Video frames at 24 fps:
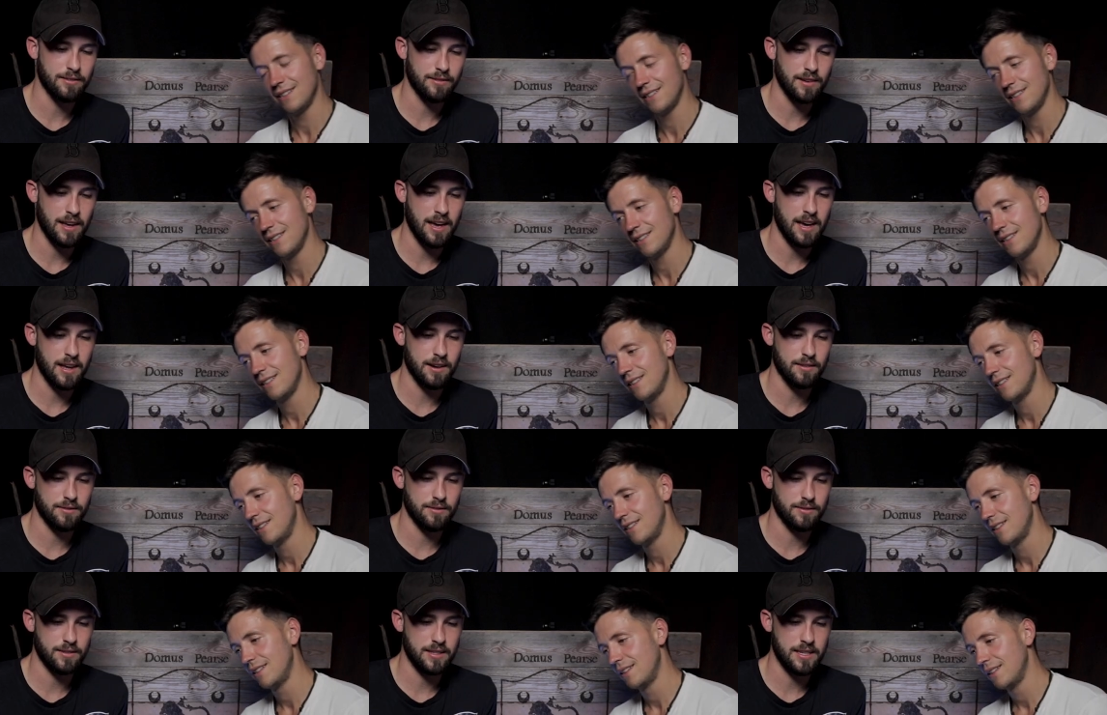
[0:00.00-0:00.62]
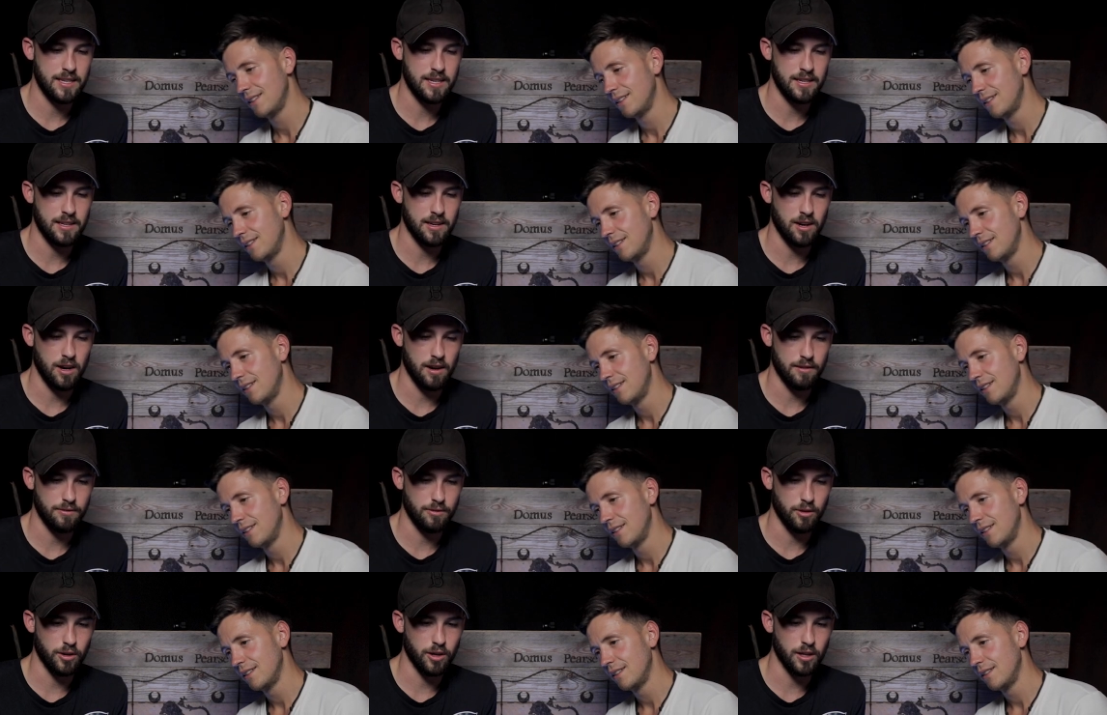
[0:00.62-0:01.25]
Speaker 1: of out of the
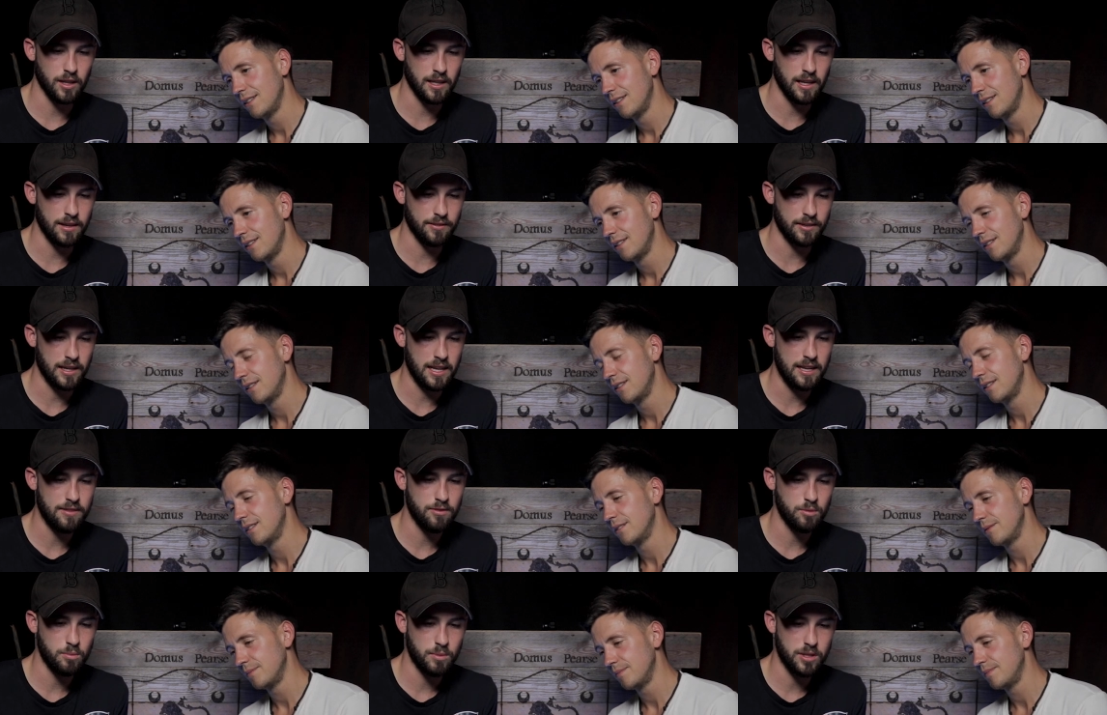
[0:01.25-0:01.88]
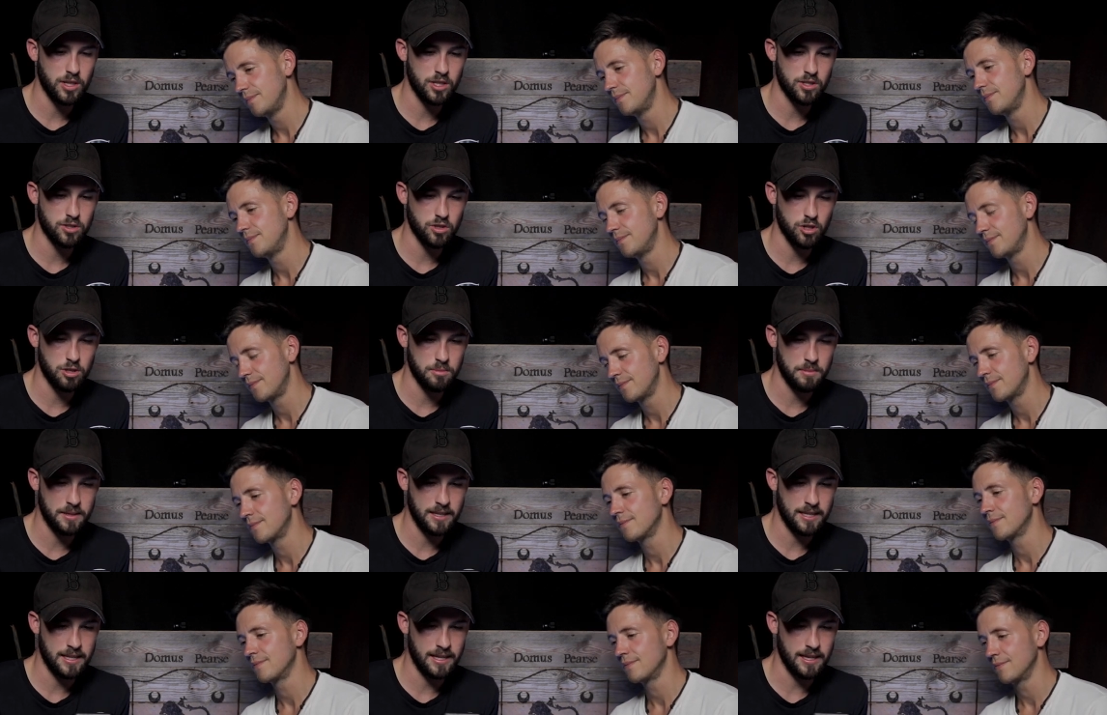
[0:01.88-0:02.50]
iPhone eleven, even when you
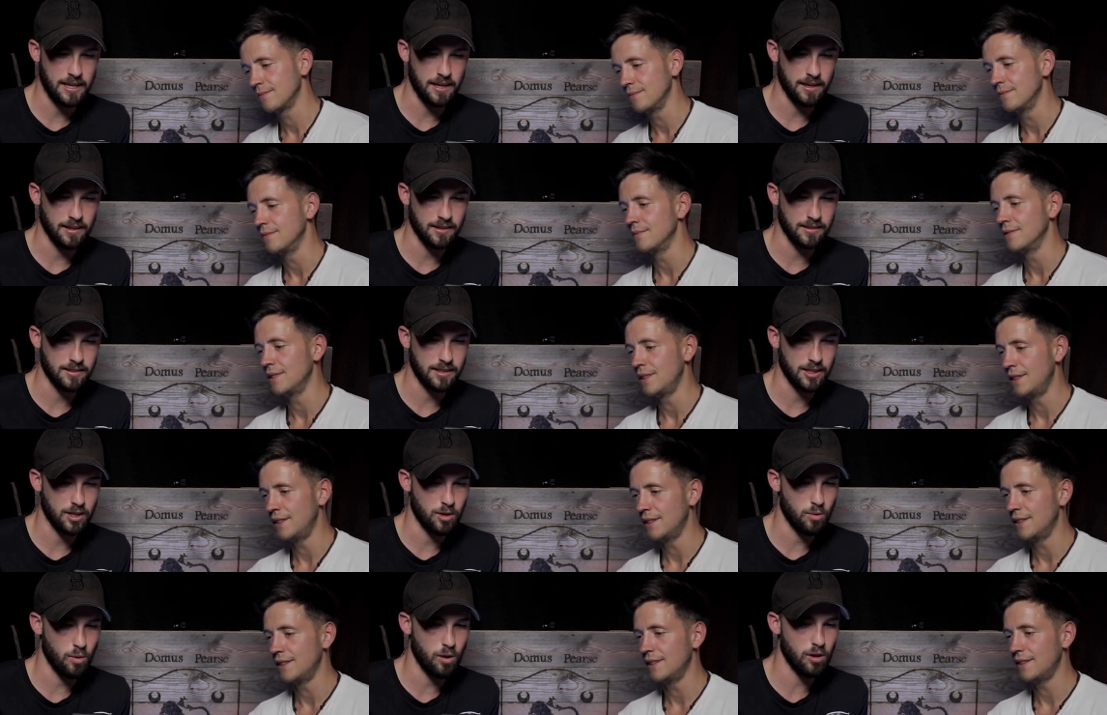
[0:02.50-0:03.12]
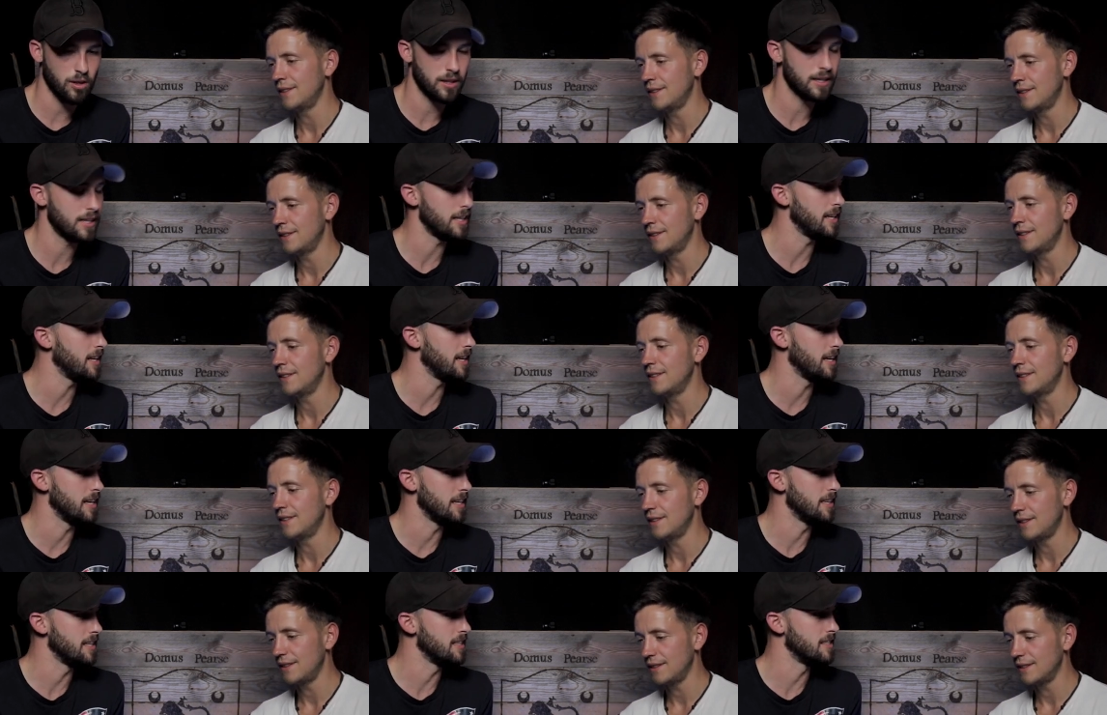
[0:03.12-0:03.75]
zoom in here, the yeah.
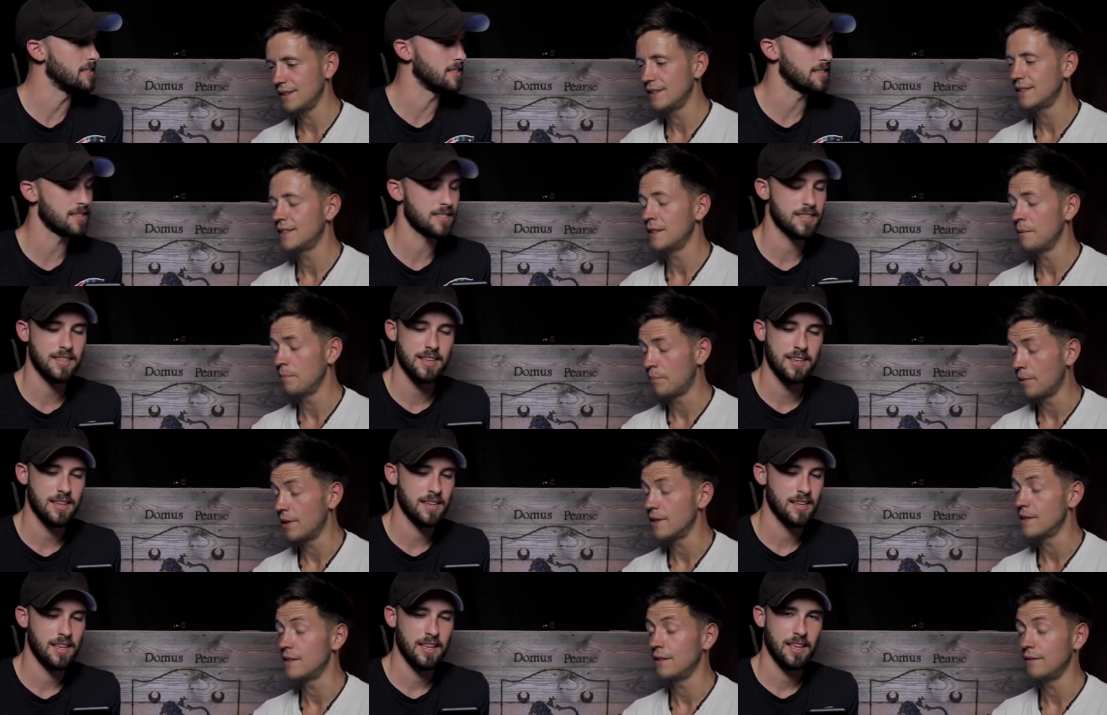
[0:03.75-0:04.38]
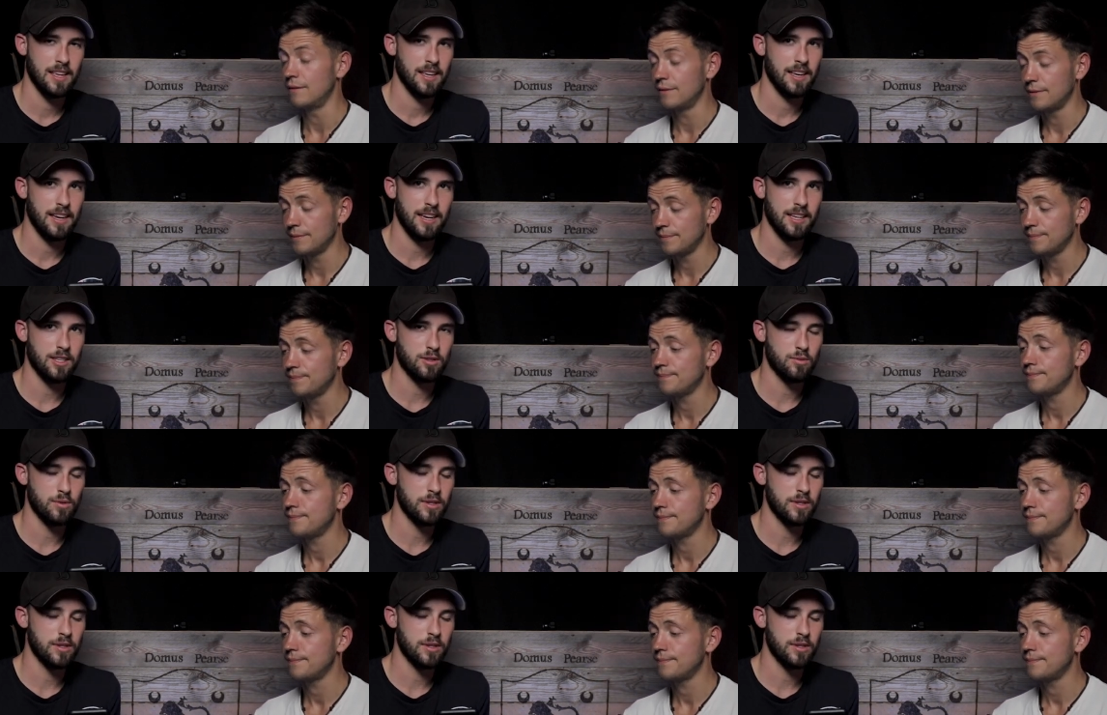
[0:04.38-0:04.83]
quality is it's impressive. It's